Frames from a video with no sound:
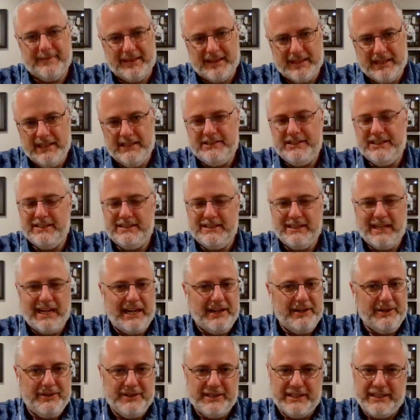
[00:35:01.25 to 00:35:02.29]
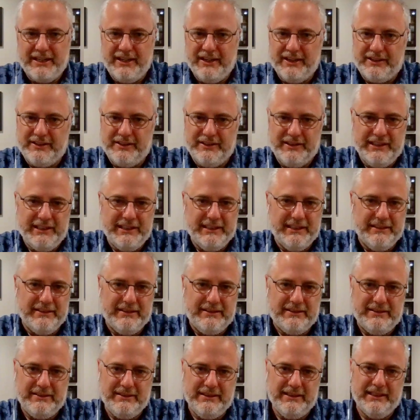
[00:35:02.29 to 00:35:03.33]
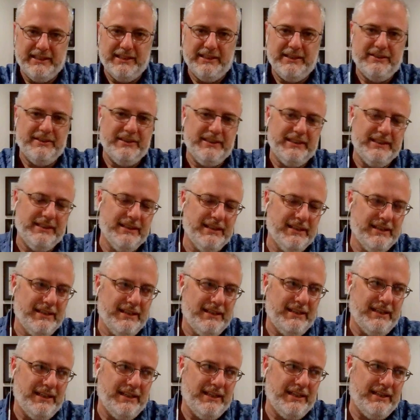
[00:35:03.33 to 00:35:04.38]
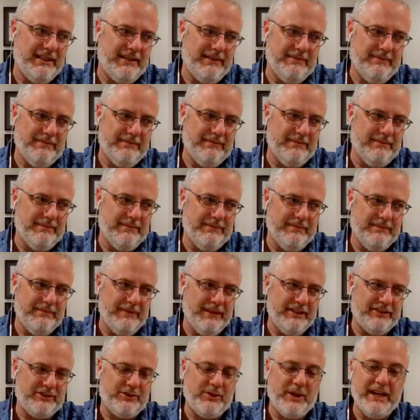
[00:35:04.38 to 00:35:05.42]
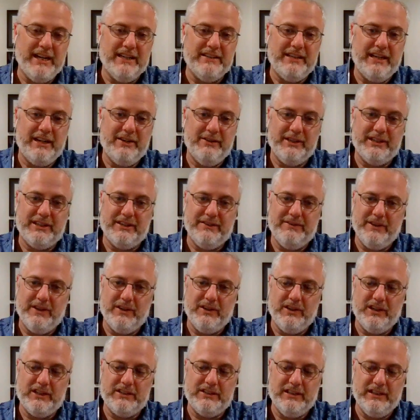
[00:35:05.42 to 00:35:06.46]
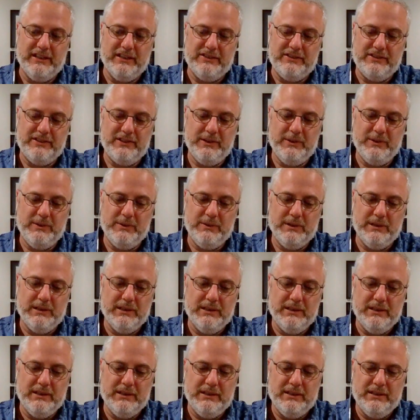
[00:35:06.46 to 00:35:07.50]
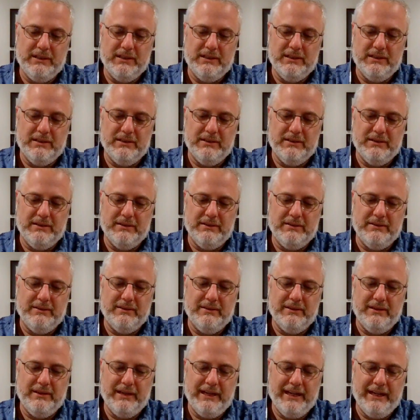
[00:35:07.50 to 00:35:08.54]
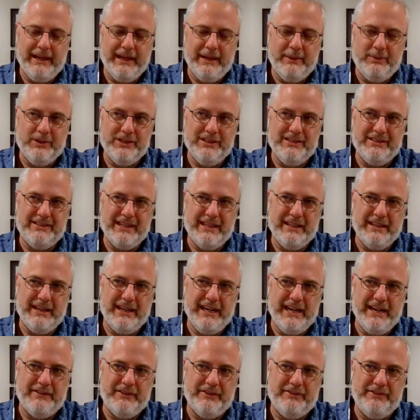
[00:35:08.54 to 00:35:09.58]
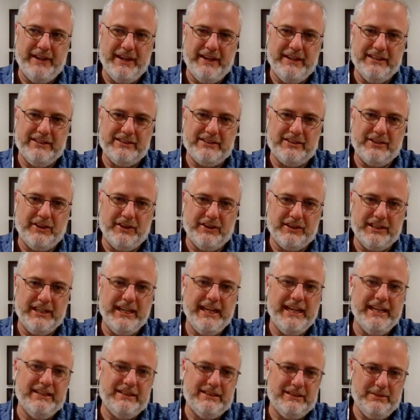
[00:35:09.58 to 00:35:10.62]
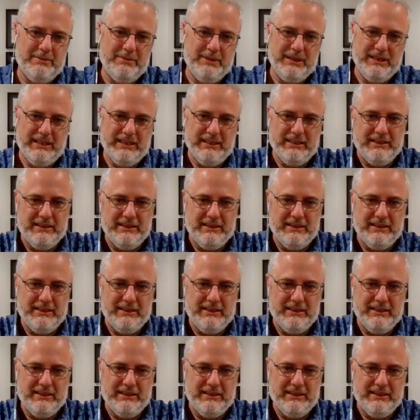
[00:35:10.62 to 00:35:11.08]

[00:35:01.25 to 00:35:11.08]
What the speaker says: it's just not who the character is, you know? And as great as Henry Cavill looks in the suit, I wouldn't say that I ever found his Clark Kent to be